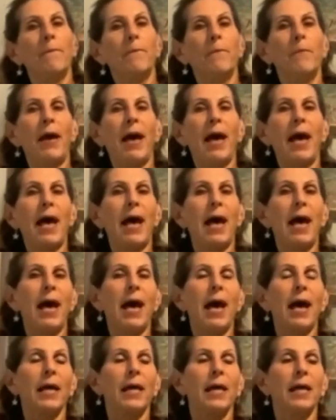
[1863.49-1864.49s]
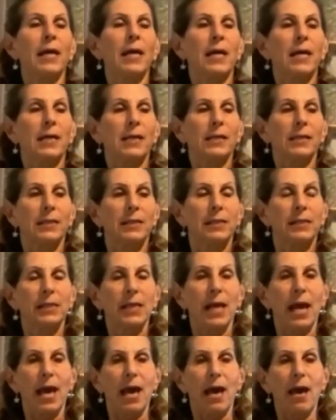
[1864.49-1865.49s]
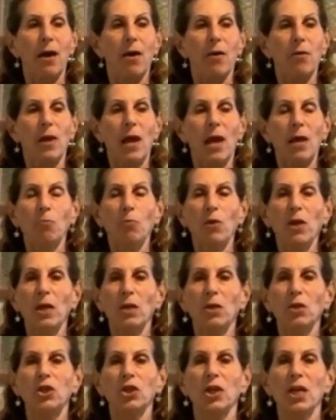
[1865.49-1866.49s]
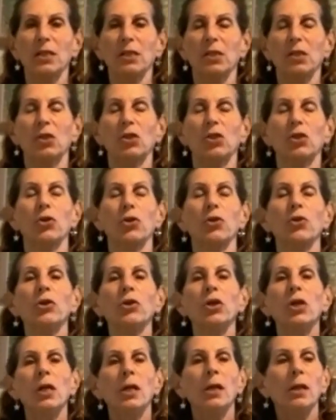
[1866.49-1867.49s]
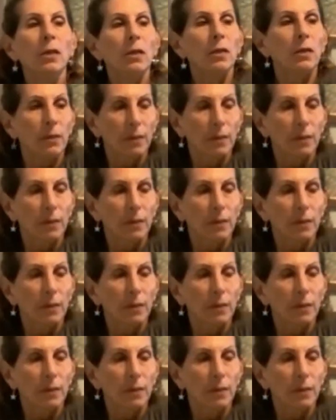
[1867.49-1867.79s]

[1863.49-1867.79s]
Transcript: back down. And we could just circle